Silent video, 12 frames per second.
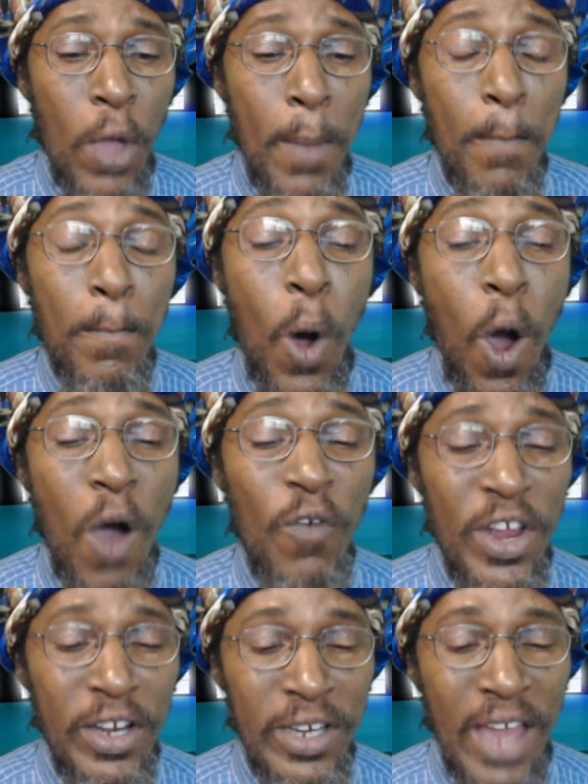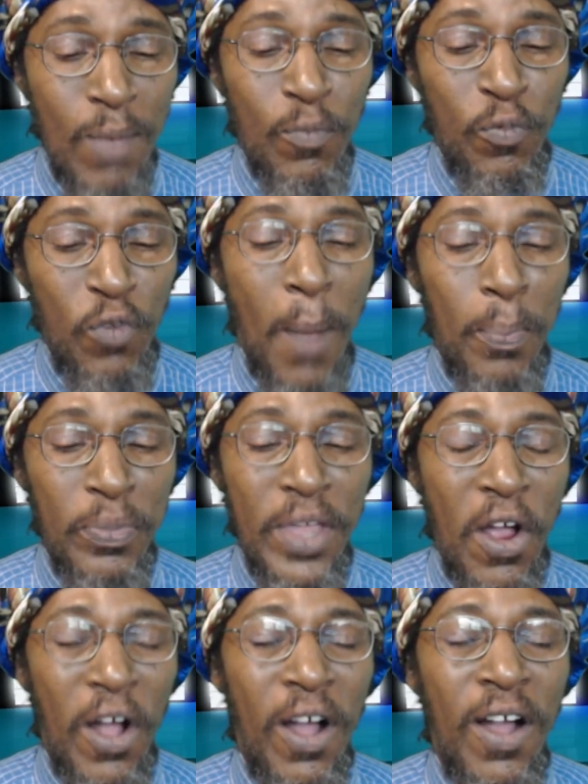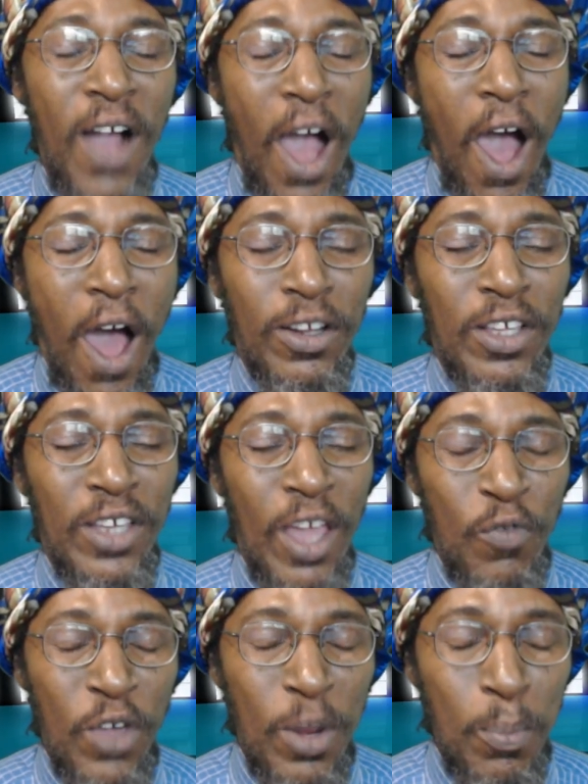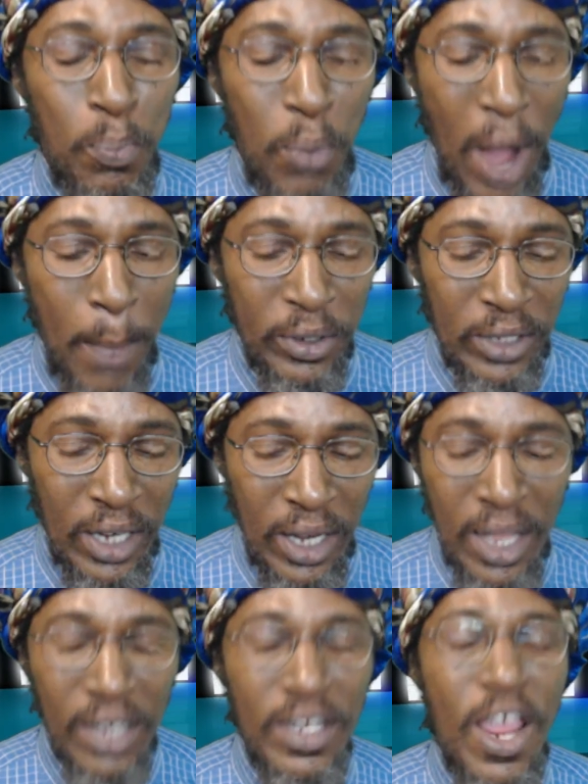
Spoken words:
removing them from their God-given property,